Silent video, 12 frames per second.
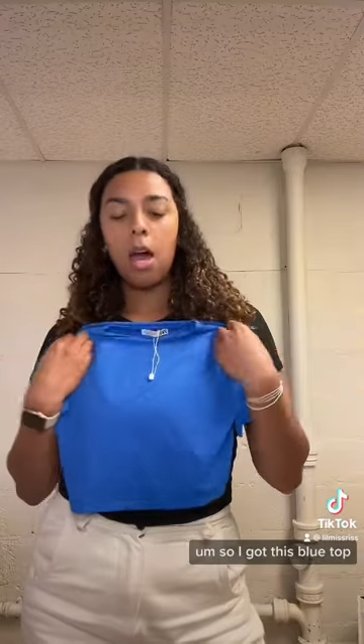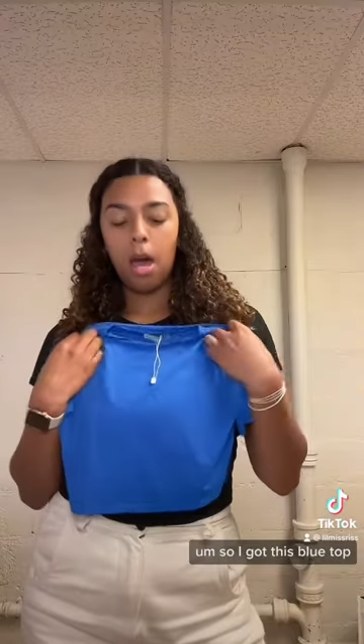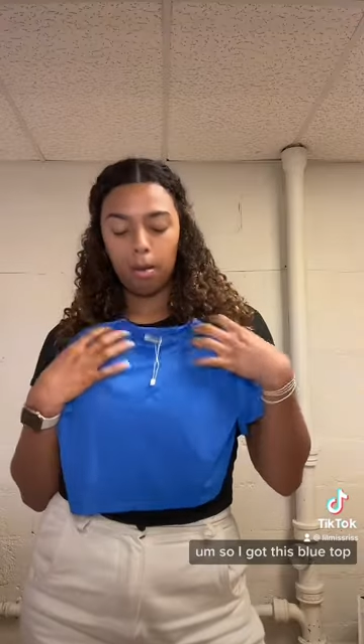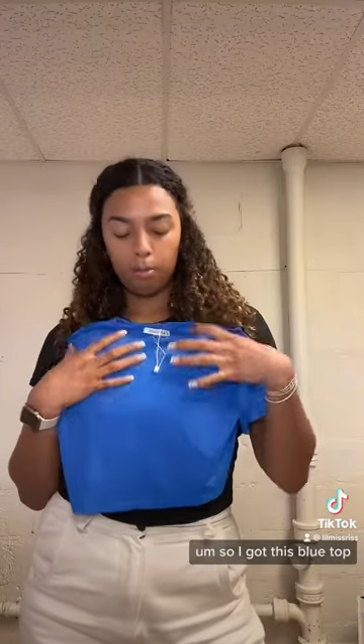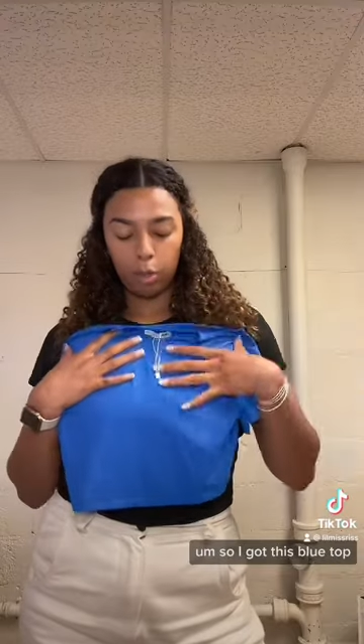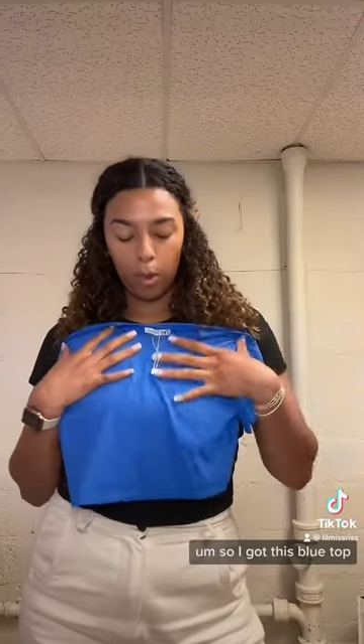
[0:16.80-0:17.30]

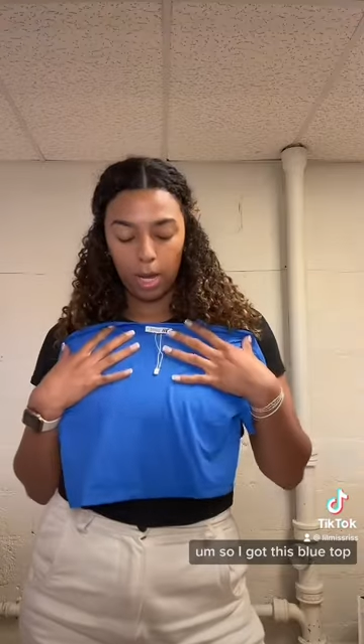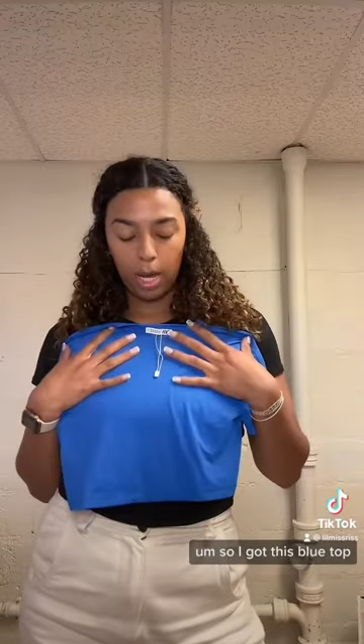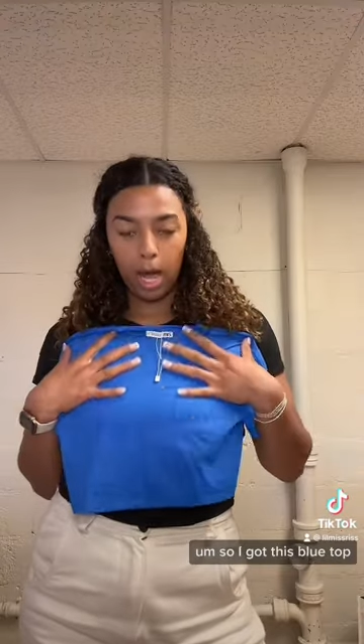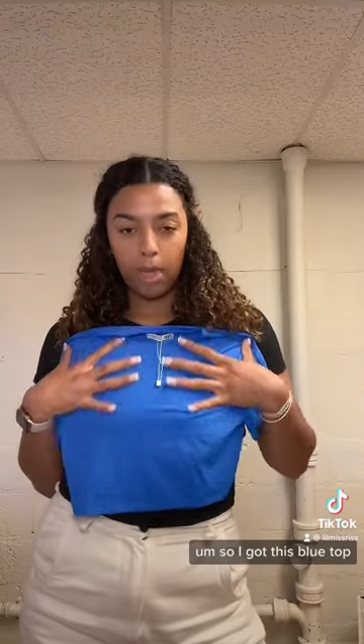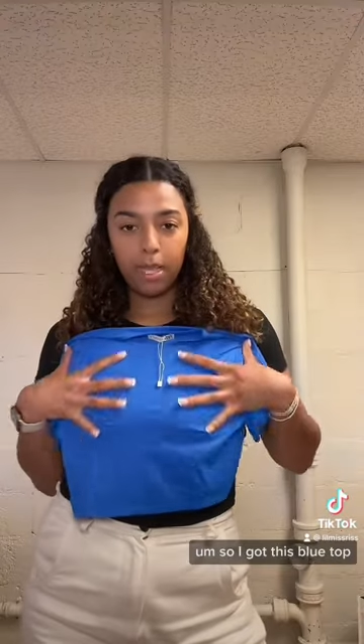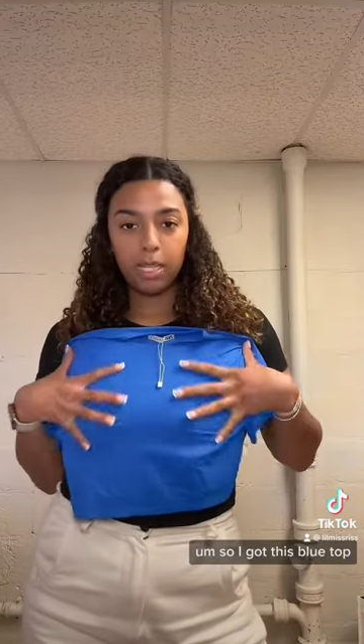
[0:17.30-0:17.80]
So I
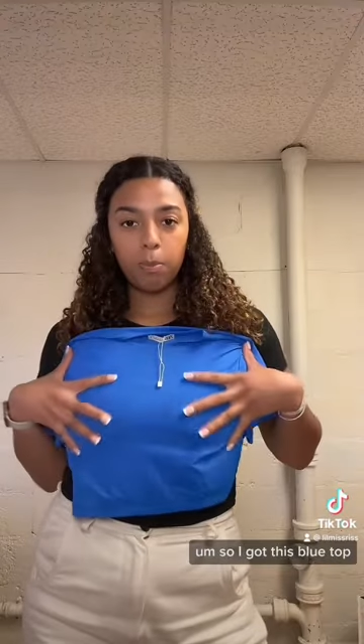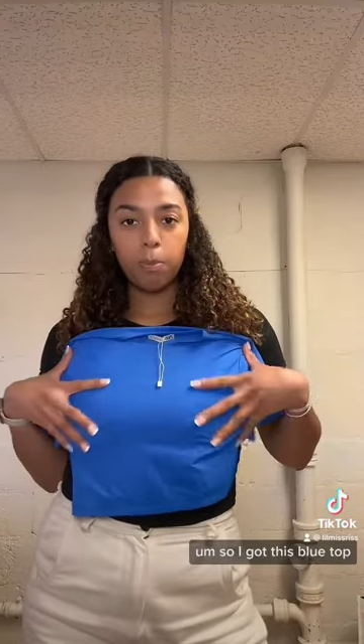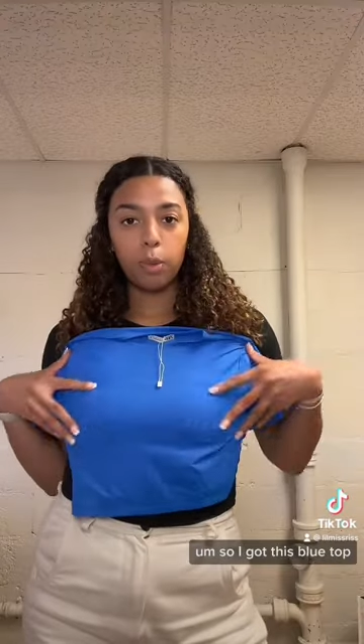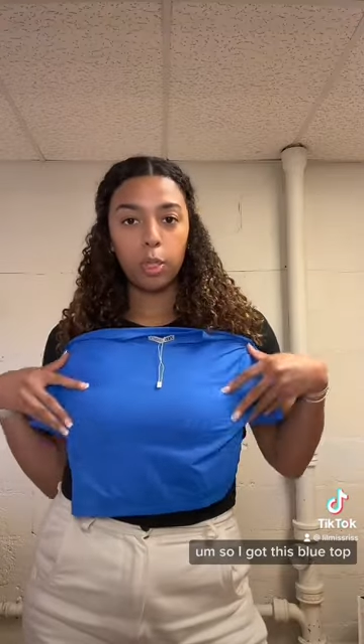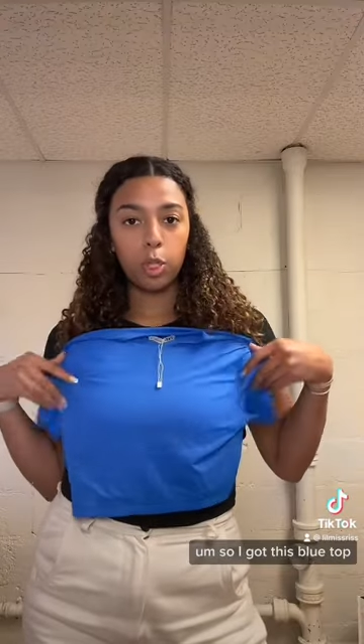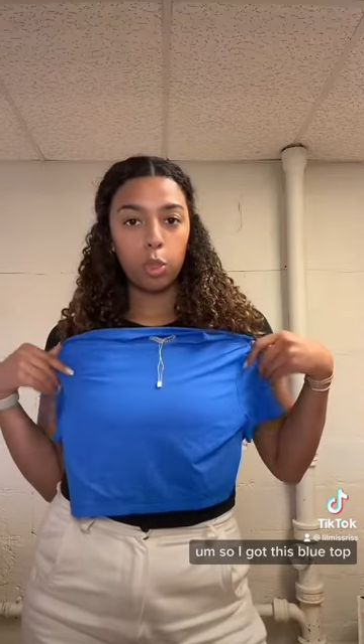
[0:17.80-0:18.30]
got this
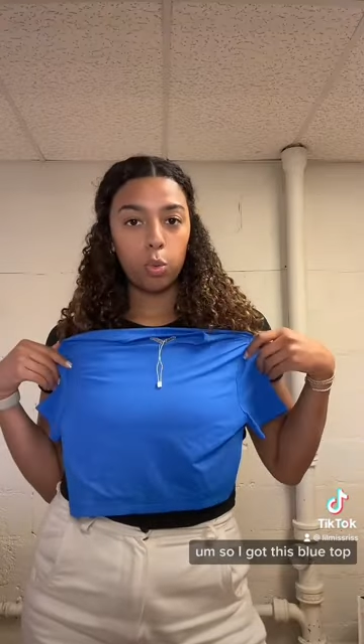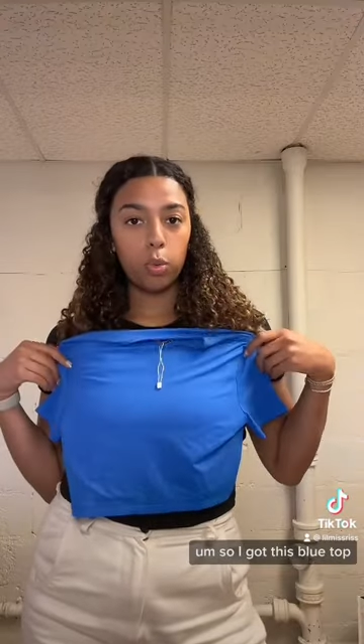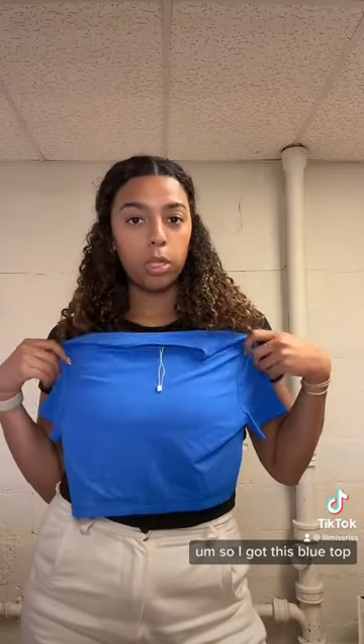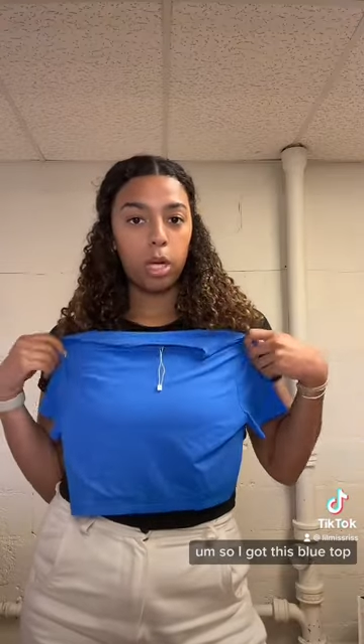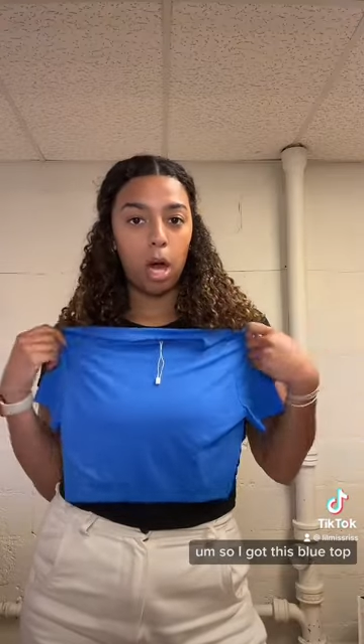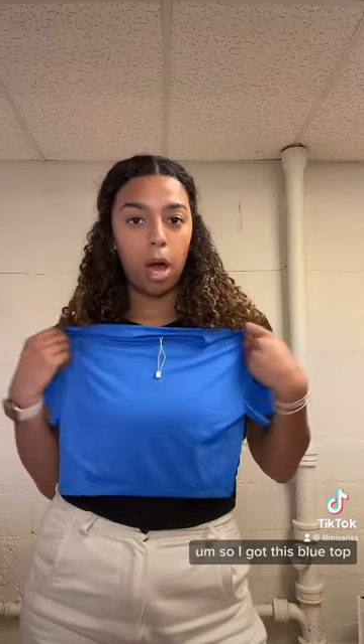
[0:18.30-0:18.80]
blue
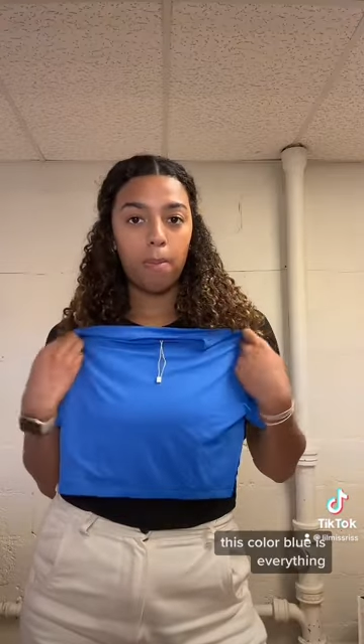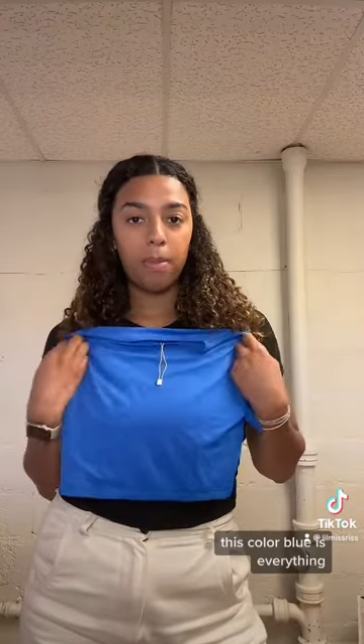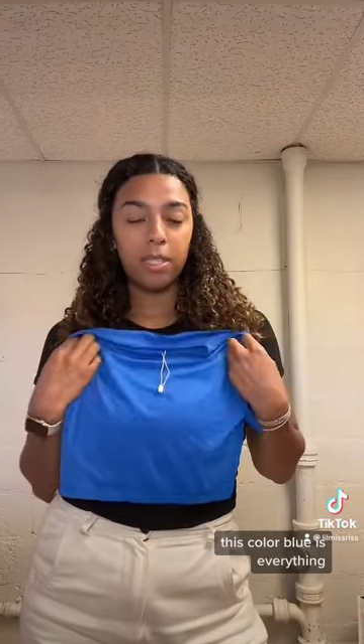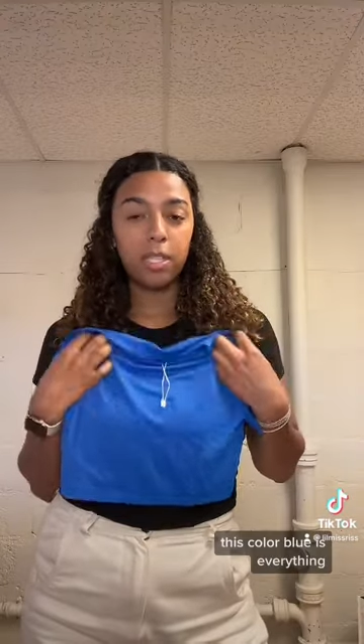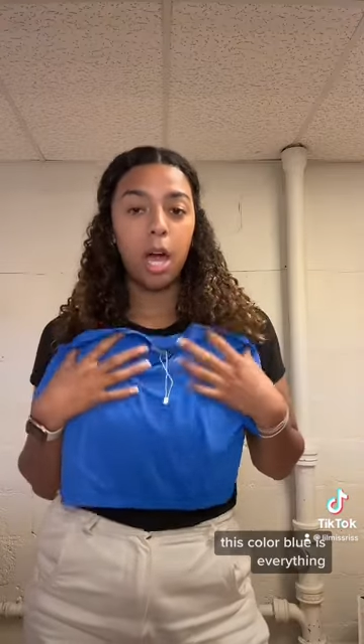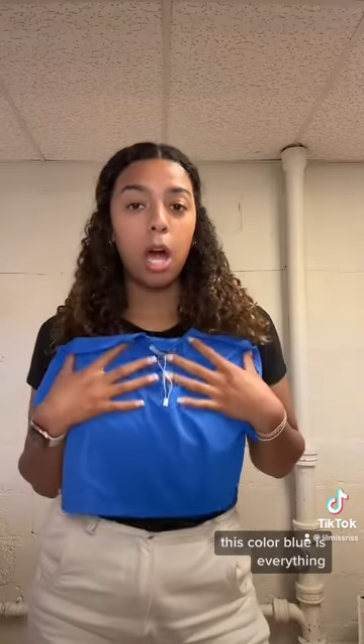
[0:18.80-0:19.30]
top.
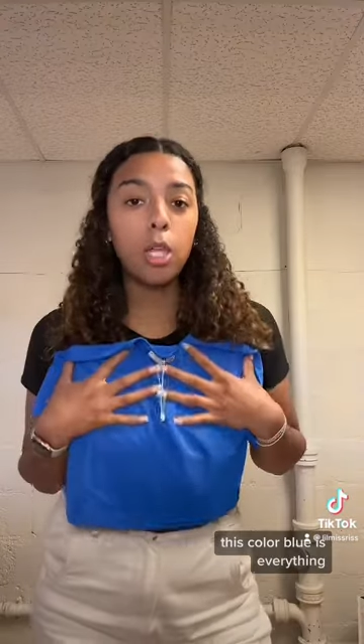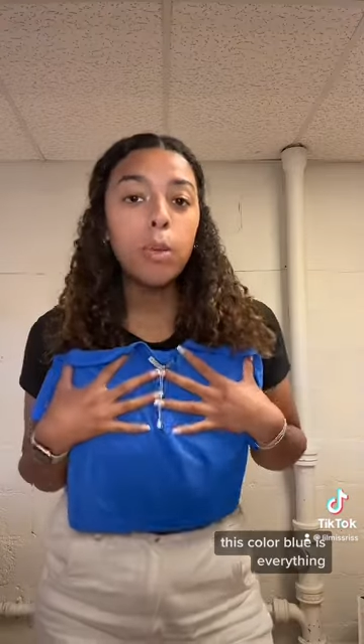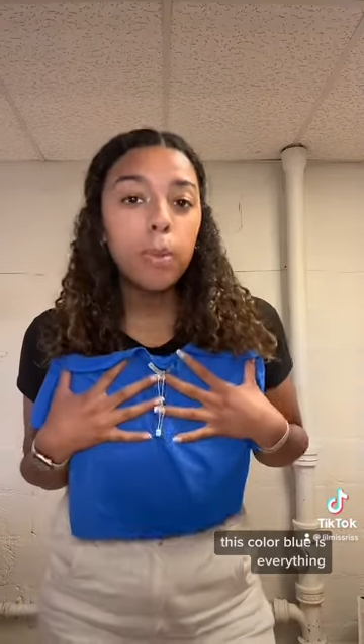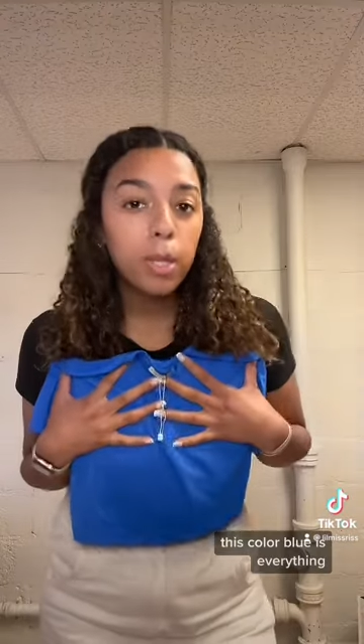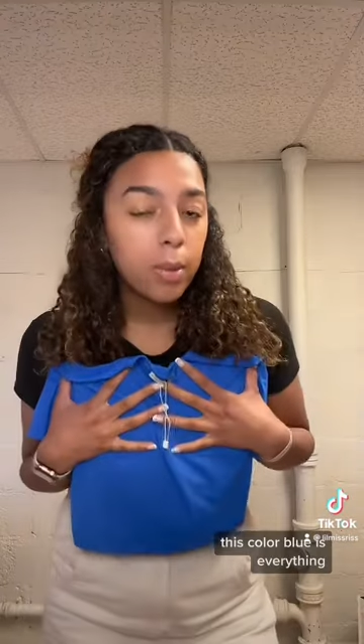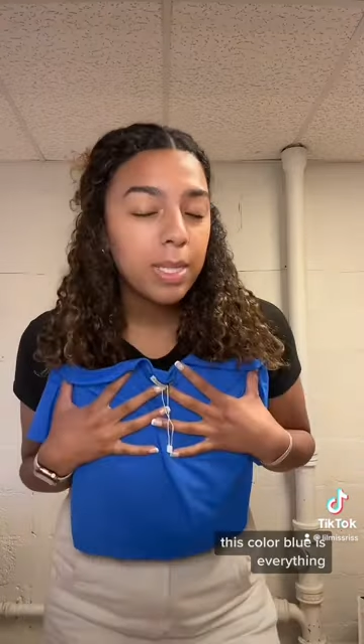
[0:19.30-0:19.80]
This color
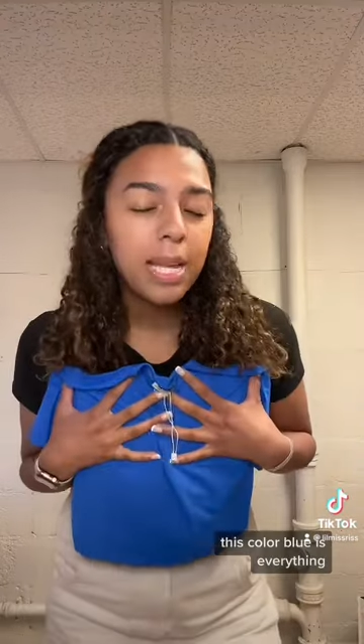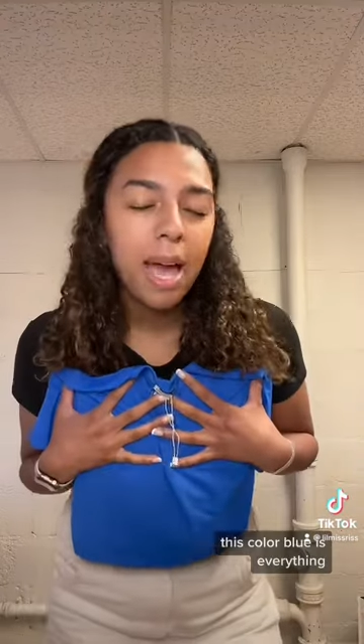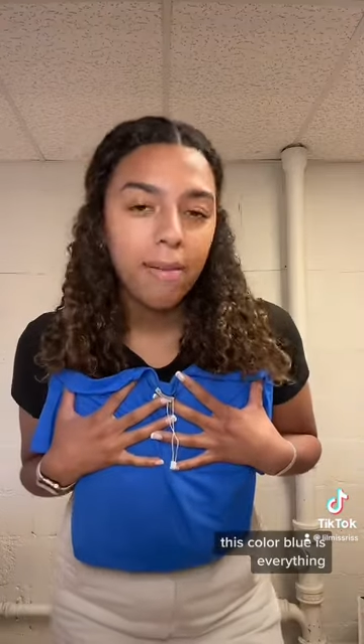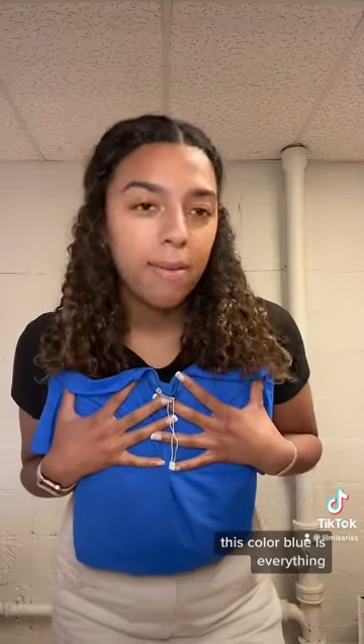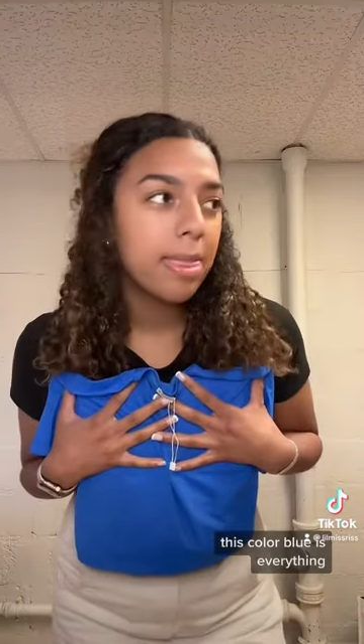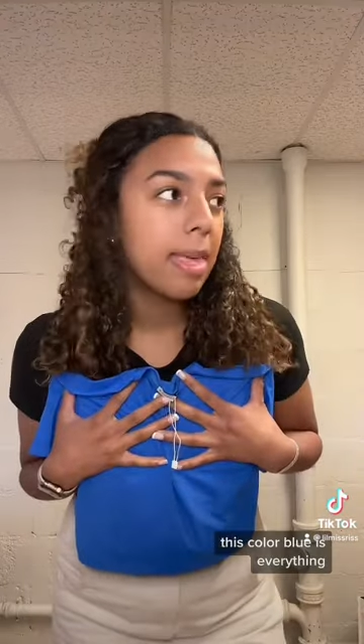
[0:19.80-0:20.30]
blue is
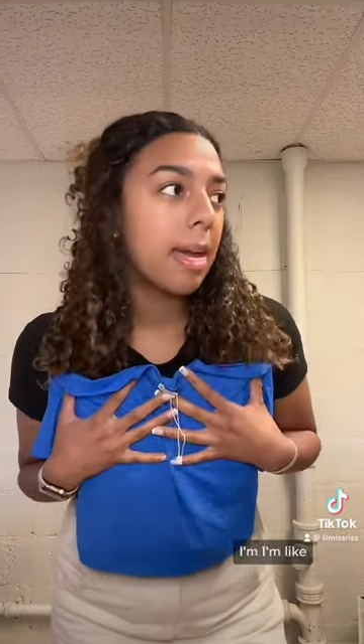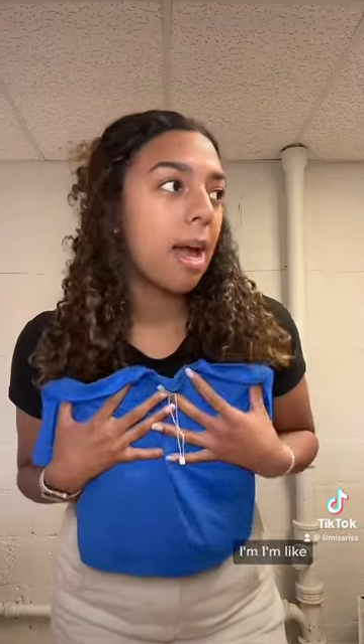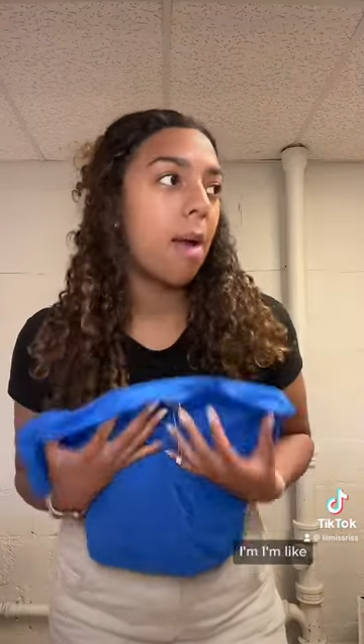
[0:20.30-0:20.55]
everything.